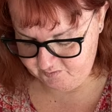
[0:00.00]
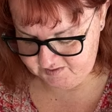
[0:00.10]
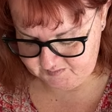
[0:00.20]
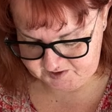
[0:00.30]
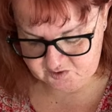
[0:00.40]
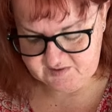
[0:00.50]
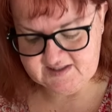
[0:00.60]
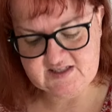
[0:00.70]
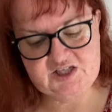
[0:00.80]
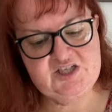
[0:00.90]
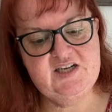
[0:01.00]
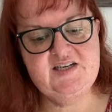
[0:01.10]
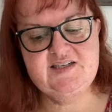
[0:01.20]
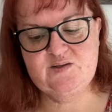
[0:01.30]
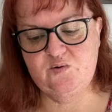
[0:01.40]
specialty
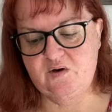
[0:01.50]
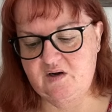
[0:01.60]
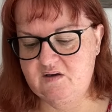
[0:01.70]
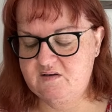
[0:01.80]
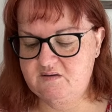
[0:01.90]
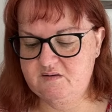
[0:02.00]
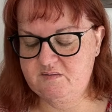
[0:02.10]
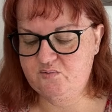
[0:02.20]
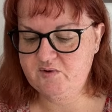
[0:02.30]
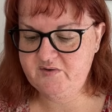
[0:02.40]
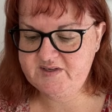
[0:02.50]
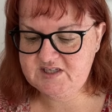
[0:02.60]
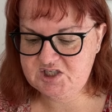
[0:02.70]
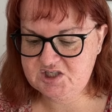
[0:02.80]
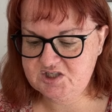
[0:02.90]
stitches or embroidery
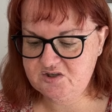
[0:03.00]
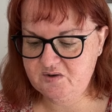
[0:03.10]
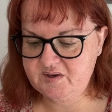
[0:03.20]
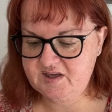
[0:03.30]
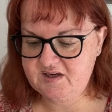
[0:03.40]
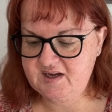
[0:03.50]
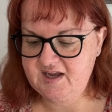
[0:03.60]
stitches through it.